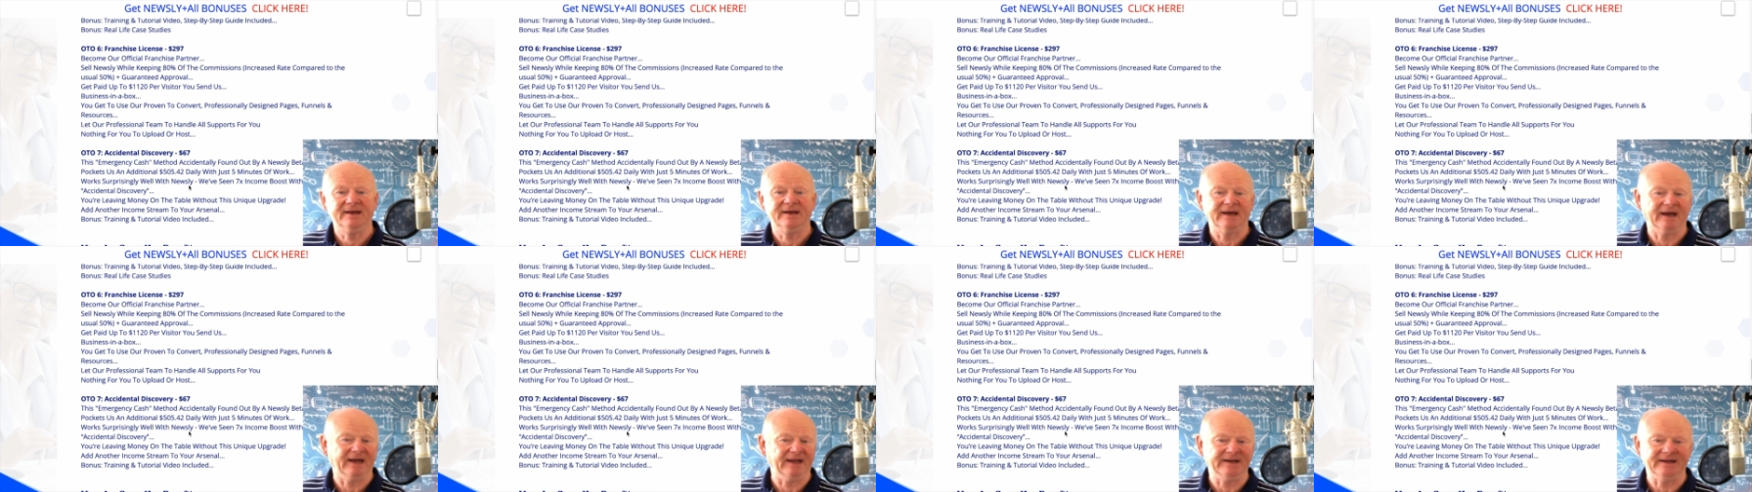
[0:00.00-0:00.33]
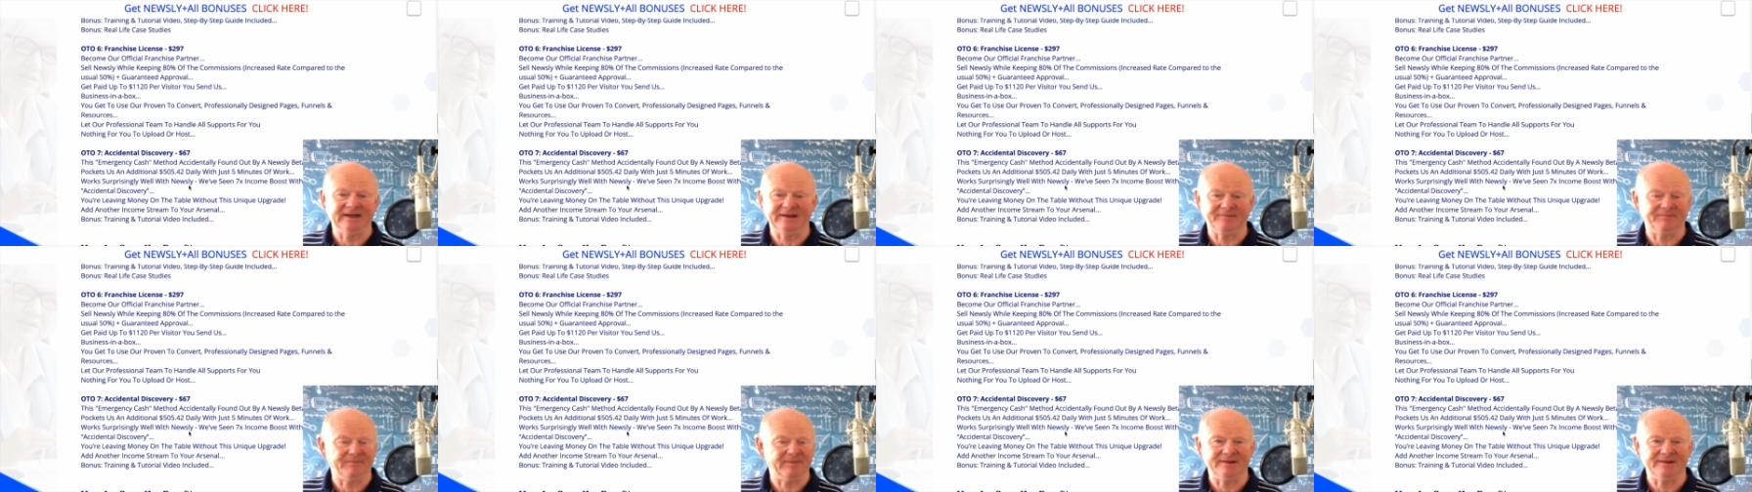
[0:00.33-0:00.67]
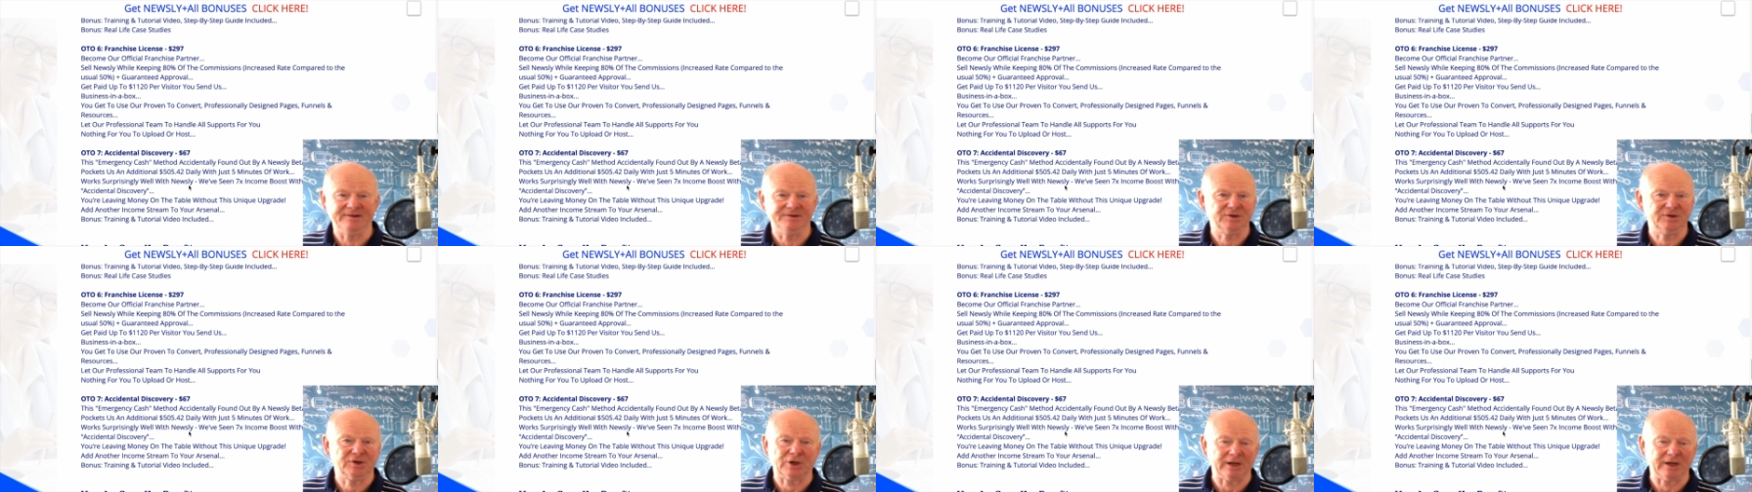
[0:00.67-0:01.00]
And it,
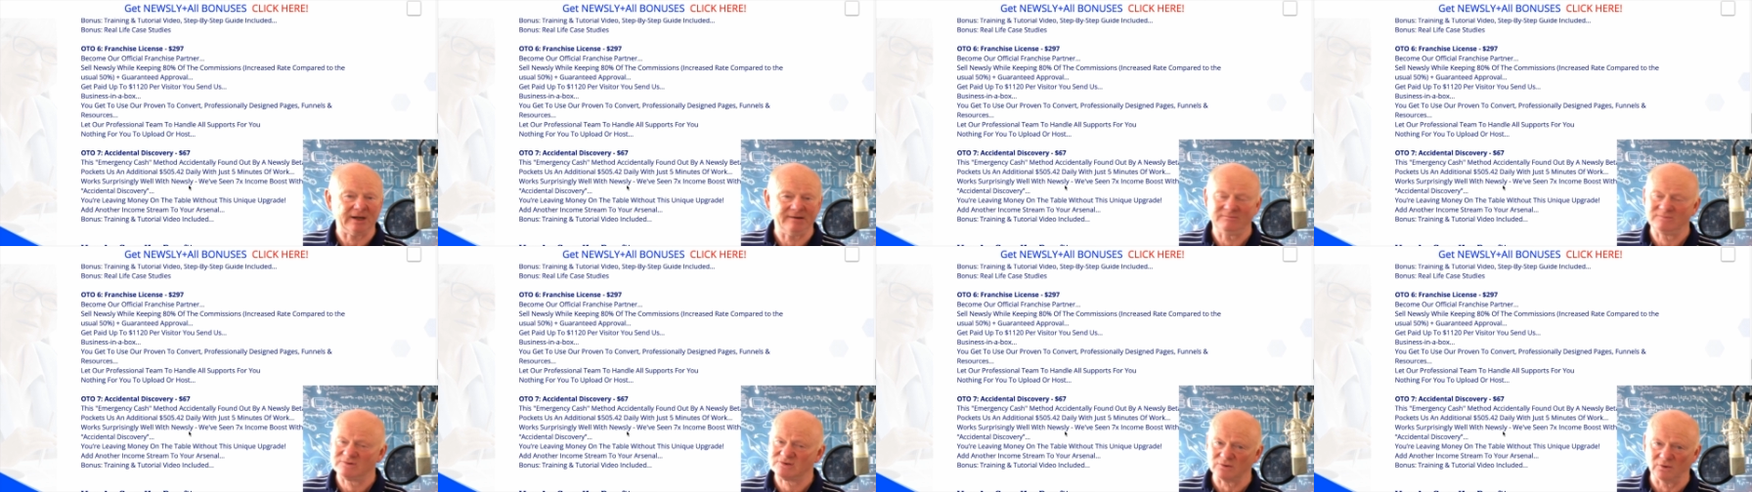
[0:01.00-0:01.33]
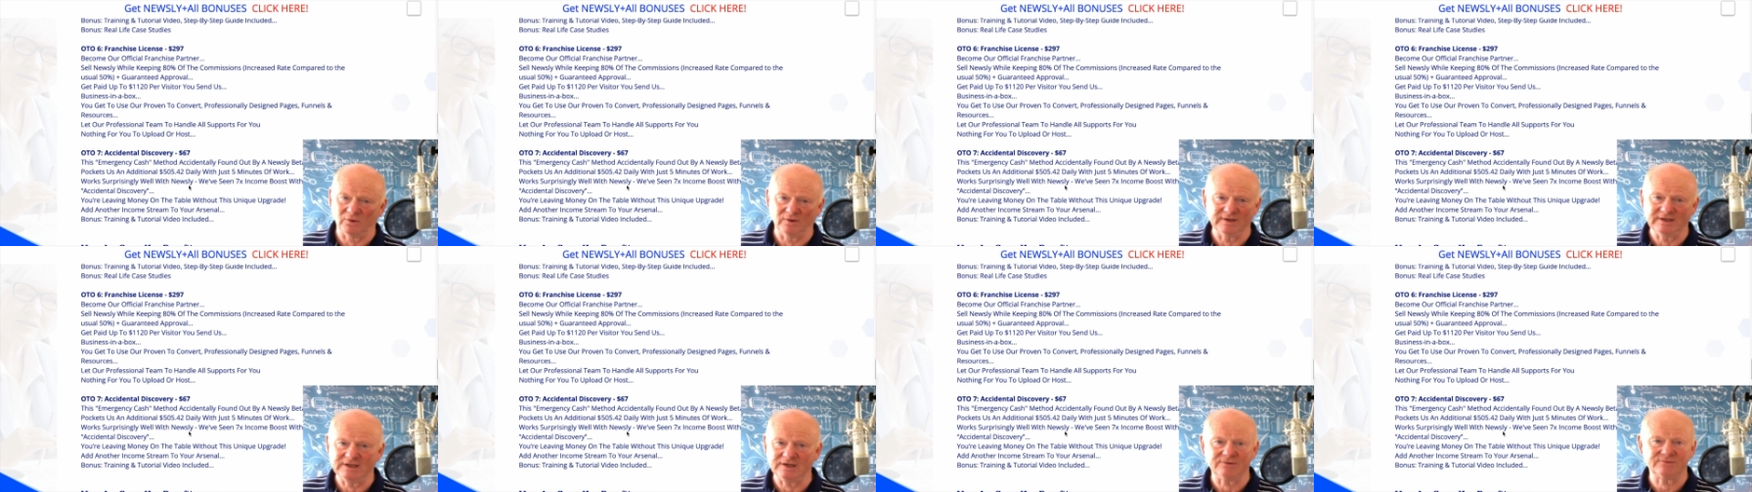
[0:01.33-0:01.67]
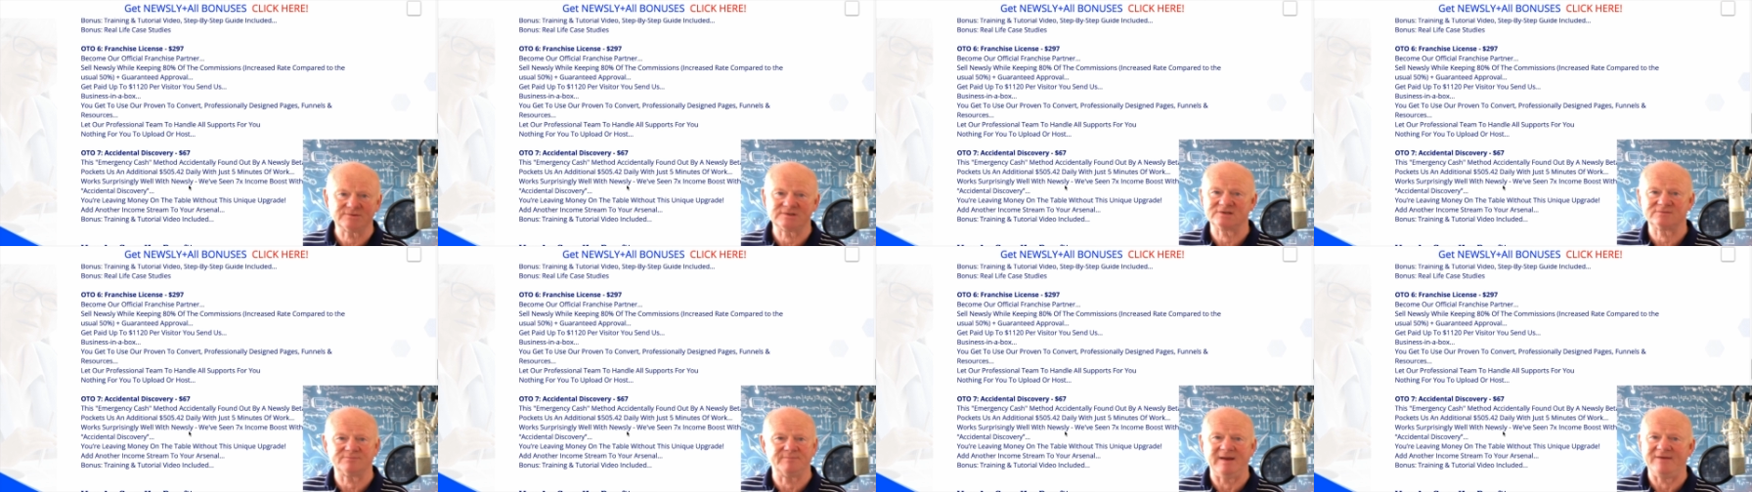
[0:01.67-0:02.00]
you can sort of use this